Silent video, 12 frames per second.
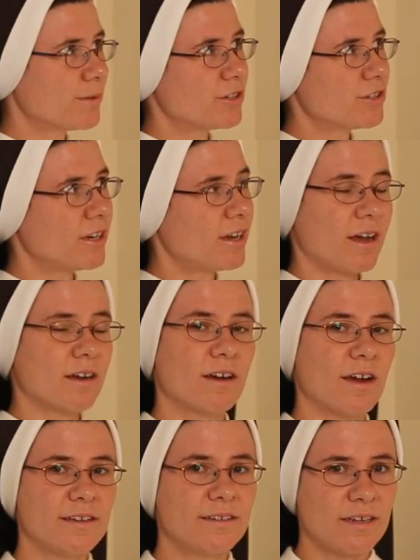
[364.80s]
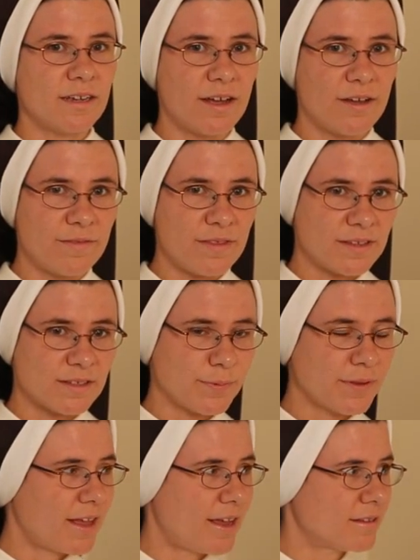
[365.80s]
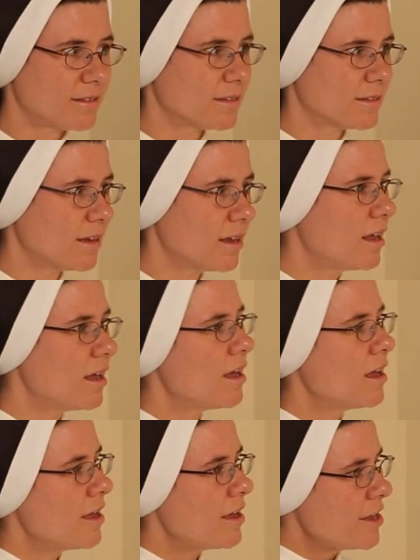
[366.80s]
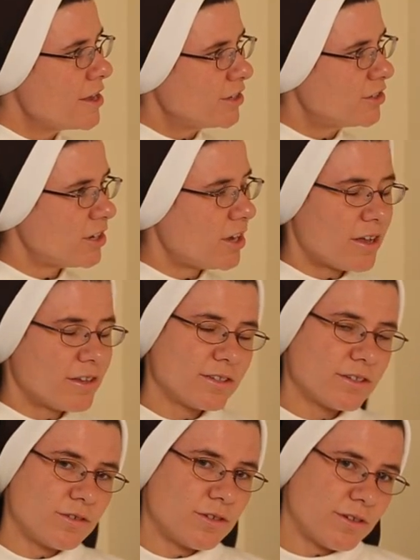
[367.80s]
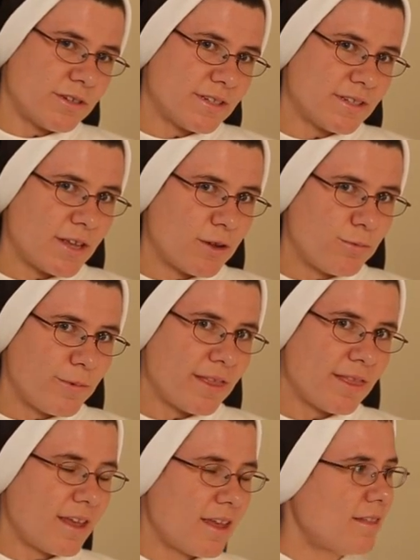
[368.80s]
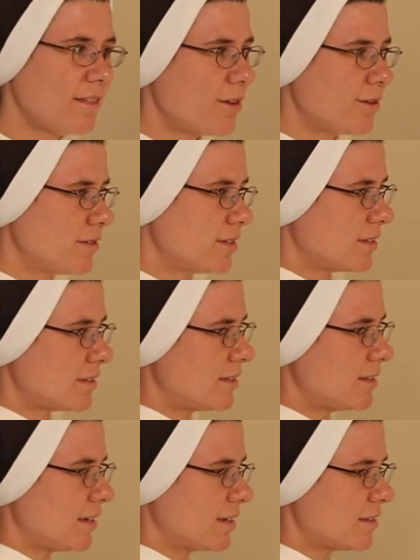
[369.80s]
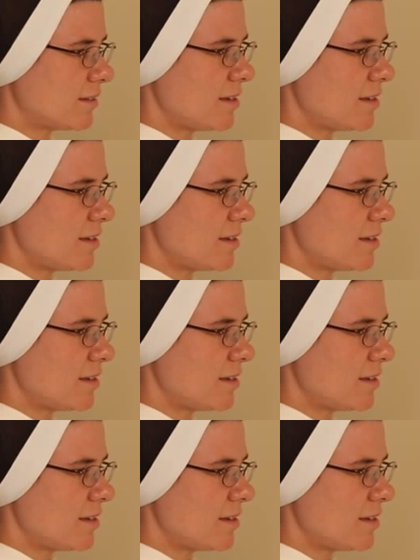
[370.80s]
where she got her idea of these planes. She also noticed that within those 6